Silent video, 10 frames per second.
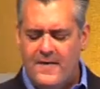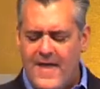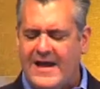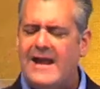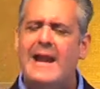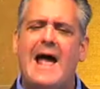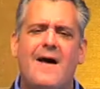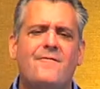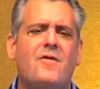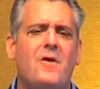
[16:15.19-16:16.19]
that can
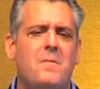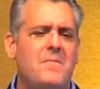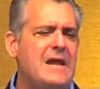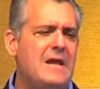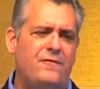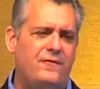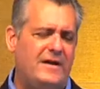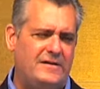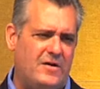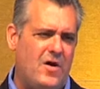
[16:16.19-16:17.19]
ever be
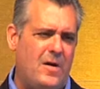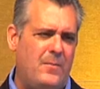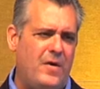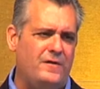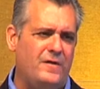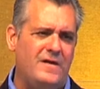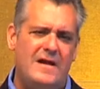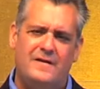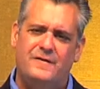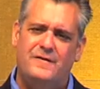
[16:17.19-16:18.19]
inflicted on a person
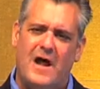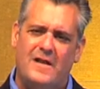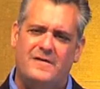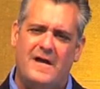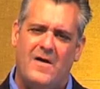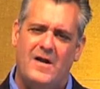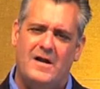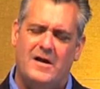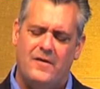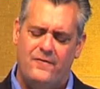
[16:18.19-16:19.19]
is
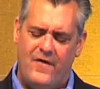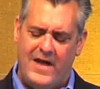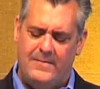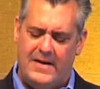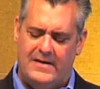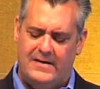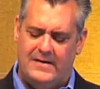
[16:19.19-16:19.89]
solitary confinement.